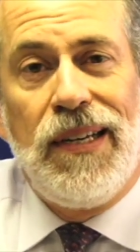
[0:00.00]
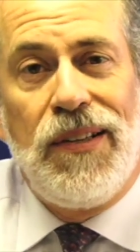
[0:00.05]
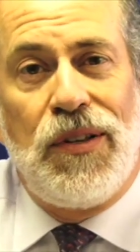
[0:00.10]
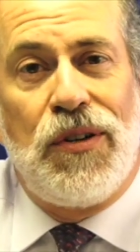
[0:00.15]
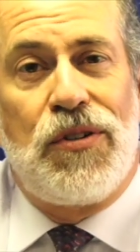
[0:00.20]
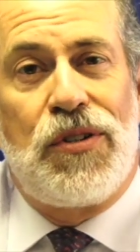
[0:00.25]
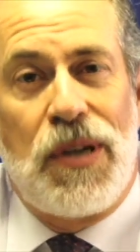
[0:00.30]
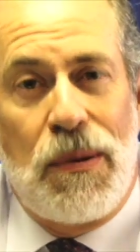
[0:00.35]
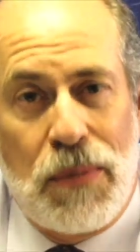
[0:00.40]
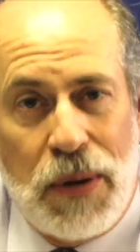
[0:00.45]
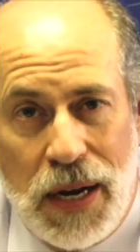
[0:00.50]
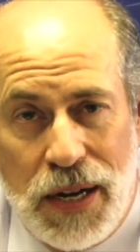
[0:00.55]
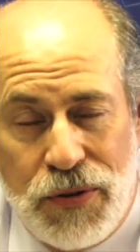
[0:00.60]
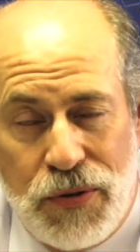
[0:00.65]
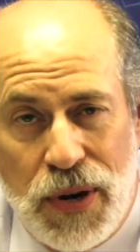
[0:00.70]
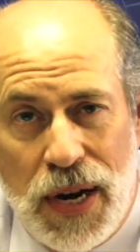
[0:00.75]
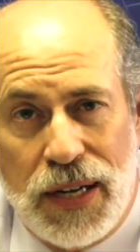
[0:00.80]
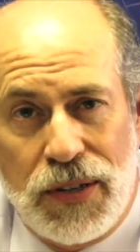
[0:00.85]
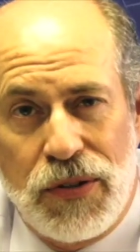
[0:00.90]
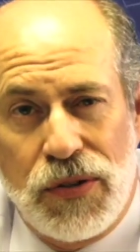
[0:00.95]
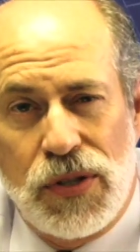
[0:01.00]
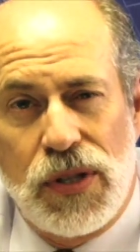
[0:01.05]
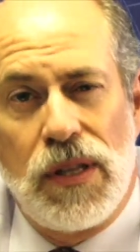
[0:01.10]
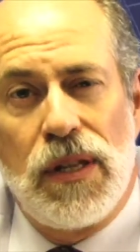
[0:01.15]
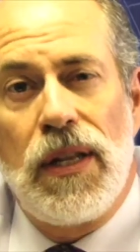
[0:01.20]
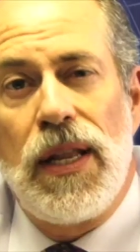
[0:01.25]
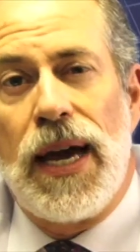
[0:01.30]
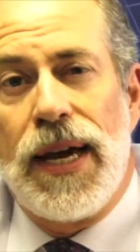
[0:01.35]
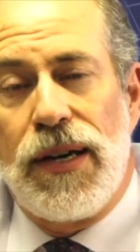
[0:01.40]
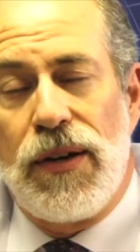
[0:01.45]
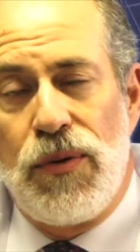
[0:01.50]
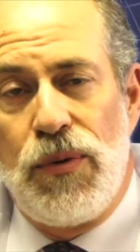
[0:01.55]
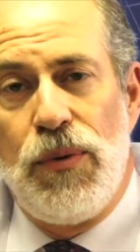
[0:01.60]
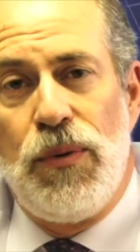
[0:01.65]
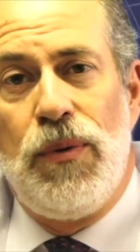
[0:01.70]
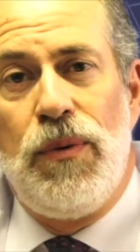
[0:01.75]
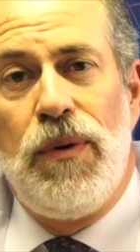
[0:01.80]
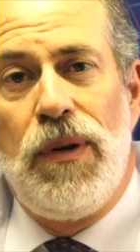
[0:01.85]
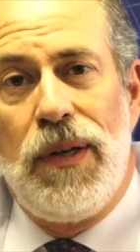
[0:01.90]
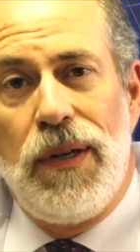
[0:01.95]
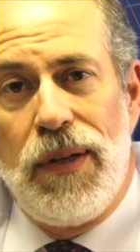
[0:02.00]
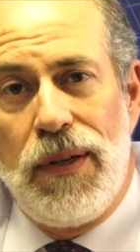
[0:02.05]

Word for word: their subcontractors and the like, who